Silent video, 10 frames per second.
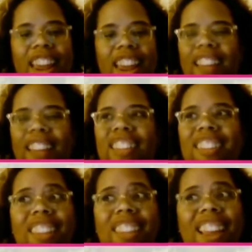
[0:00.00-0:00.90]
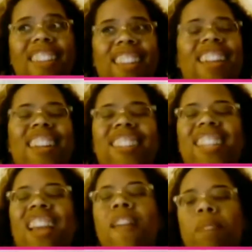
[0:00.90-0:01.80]
Like, that
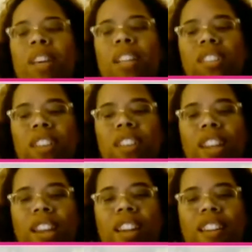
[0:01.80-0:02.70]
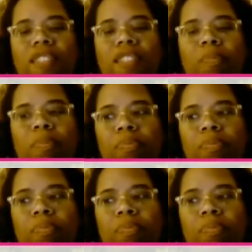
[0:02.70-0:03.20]
is. Because you'll hear,